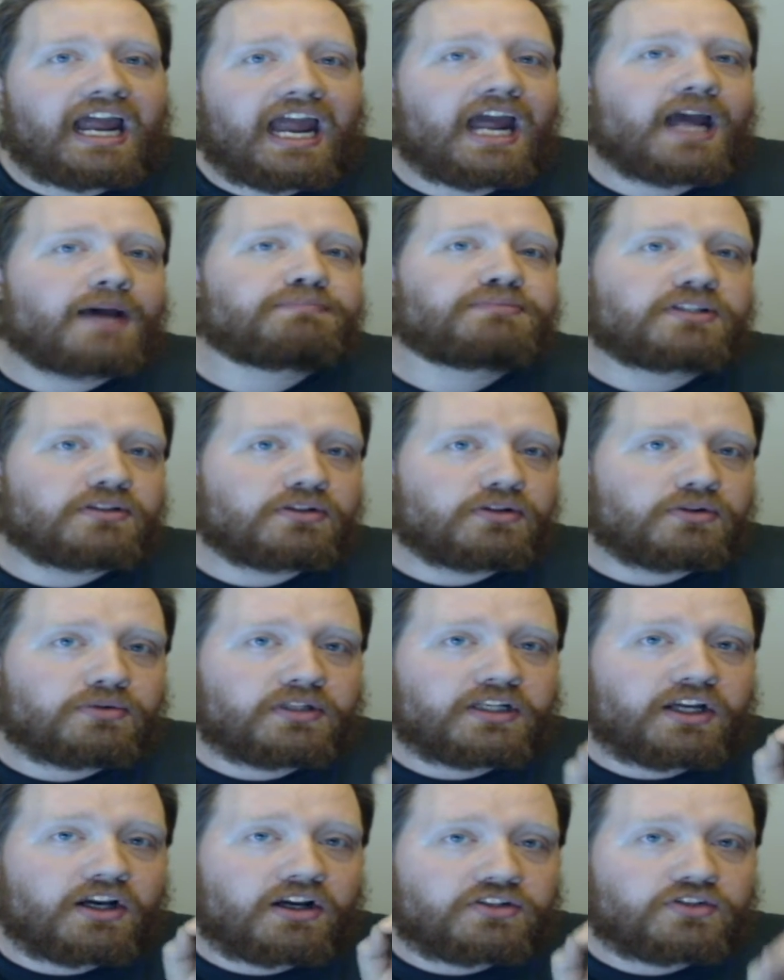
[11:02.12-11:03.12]

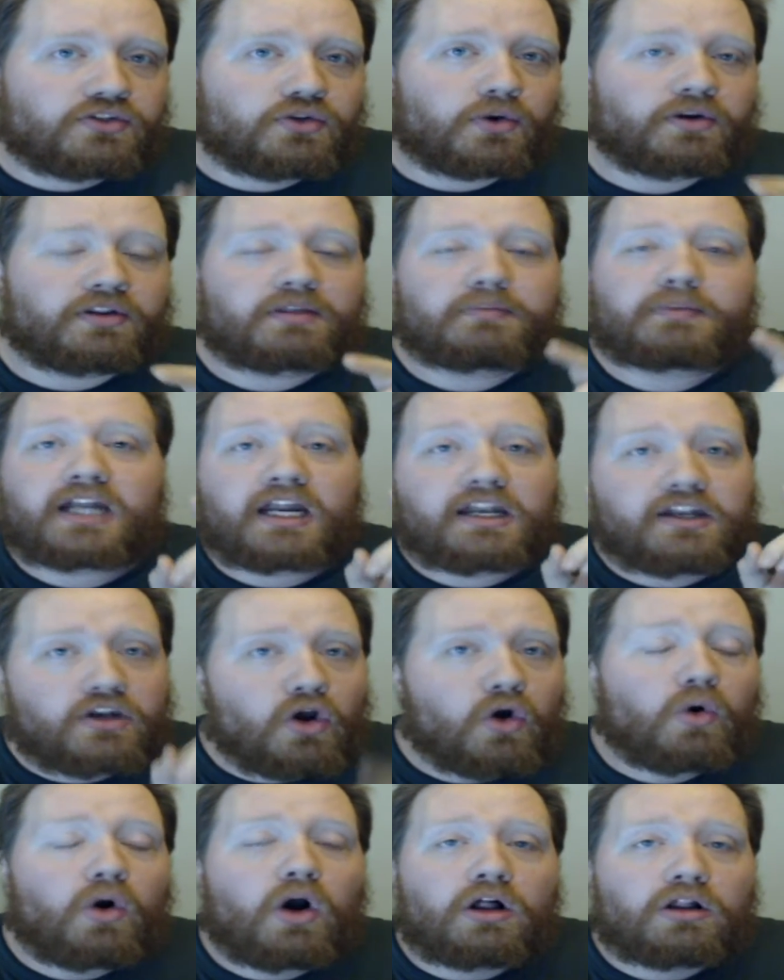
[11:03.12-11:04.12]
absolutely adore them. And I
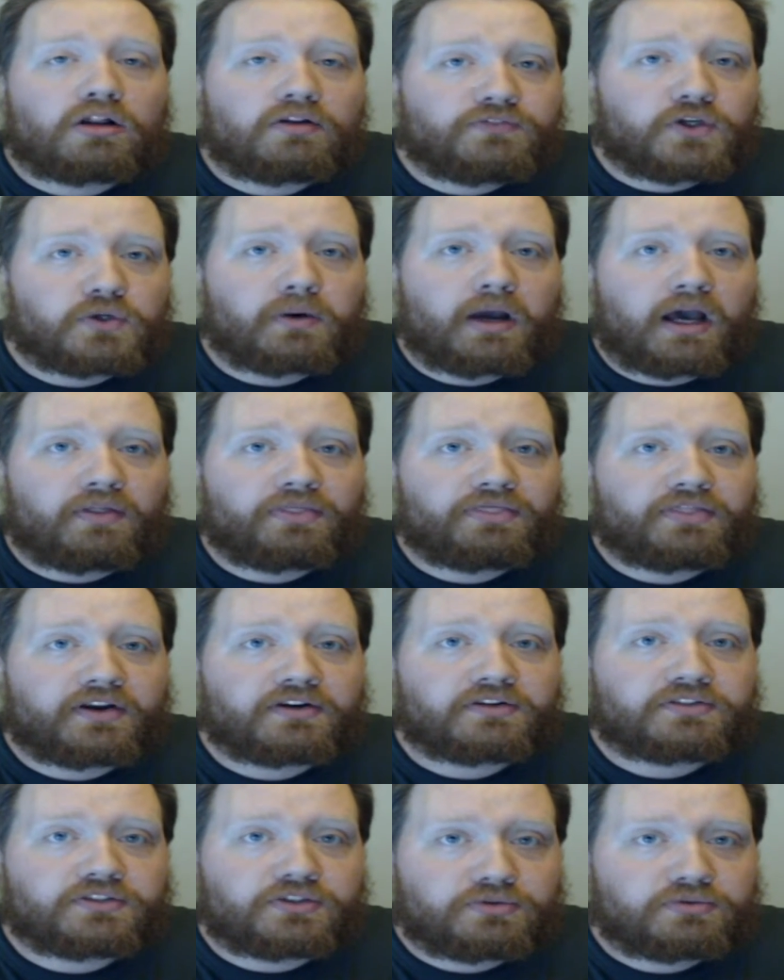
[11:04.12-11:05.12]
know all of you out
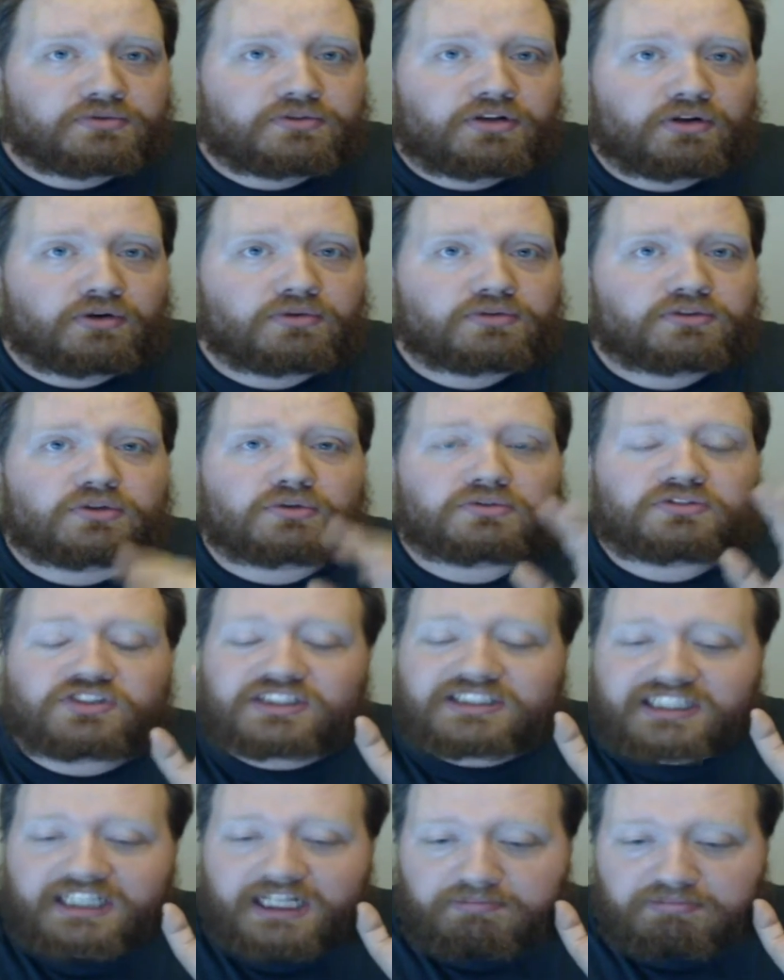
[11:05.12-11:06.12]
there do too. So
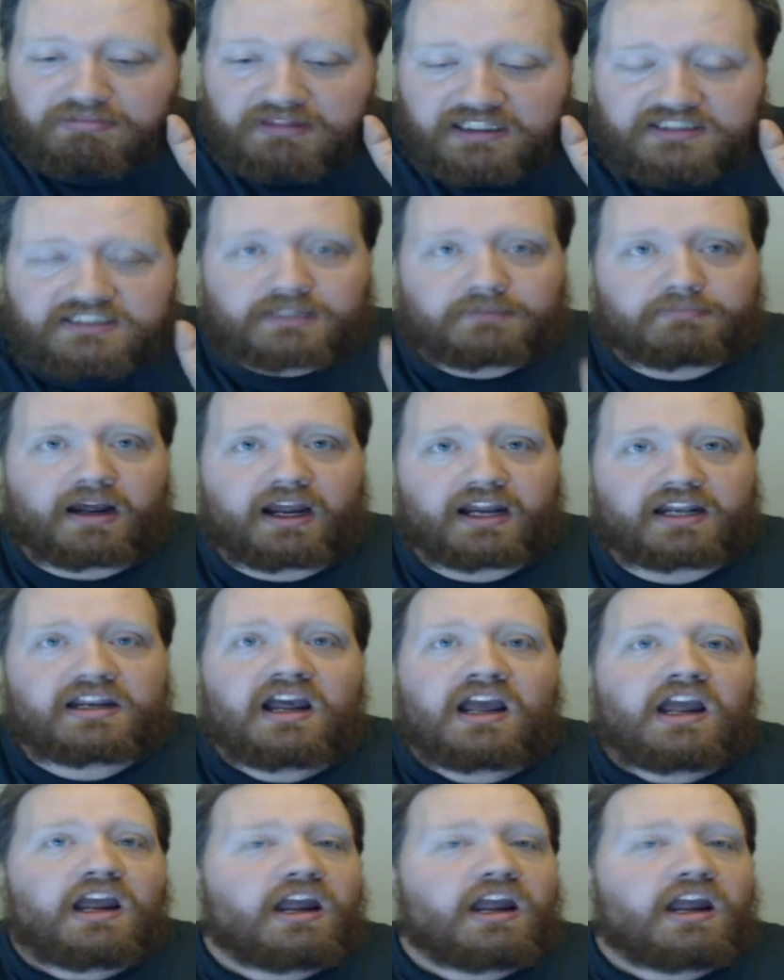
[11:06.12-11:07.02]
just keep this in mind.